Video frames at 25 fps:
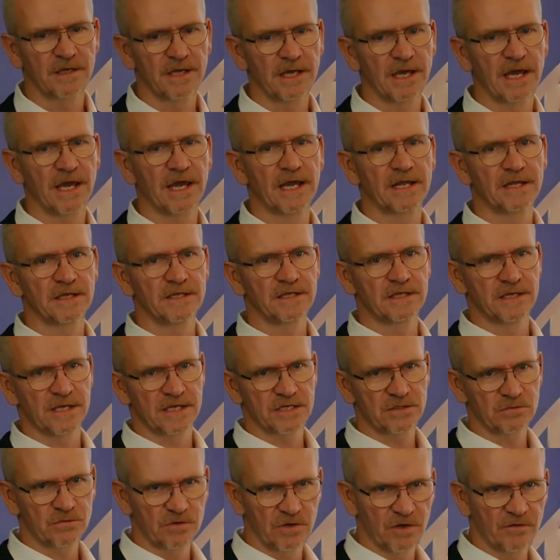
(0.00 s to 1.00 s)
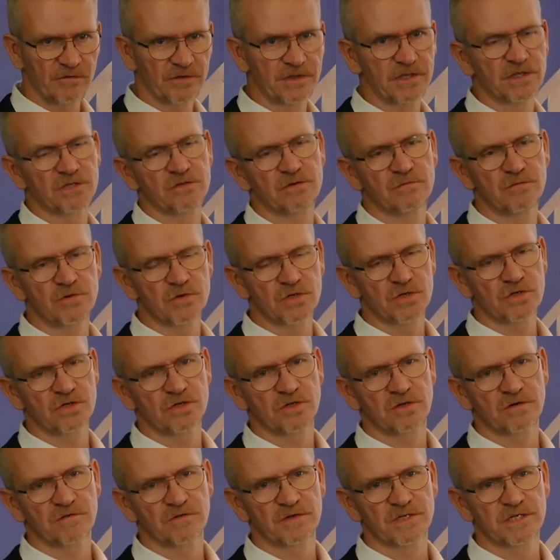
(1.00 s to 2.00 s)
and yes, we offer distribution
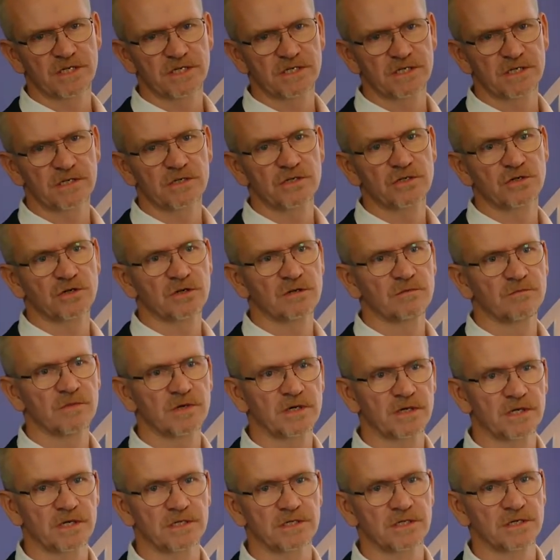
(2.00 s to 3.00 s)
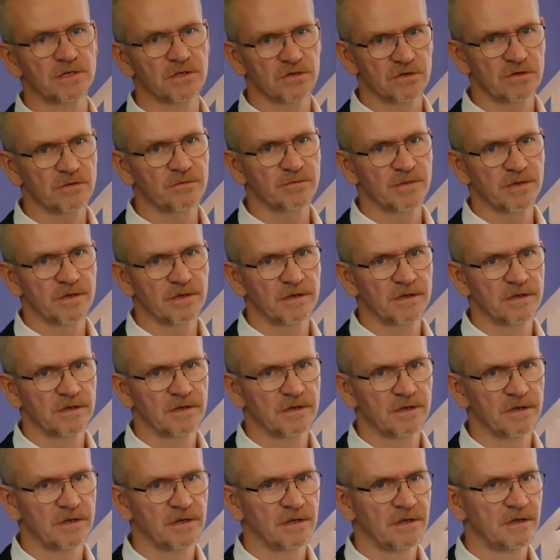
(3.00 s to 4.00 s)
services in certain markets in Europe.
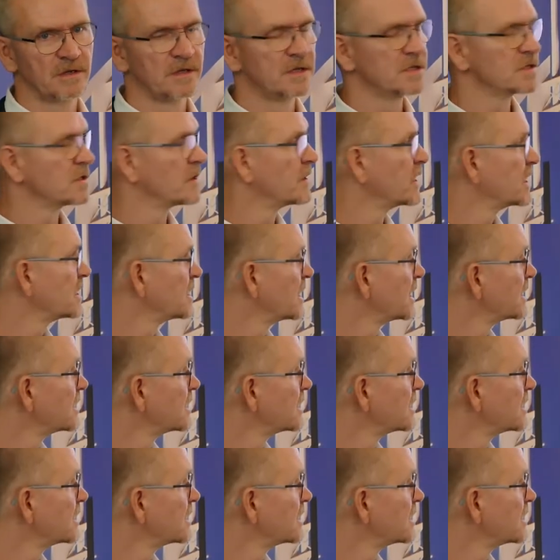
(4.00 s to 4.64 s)
So that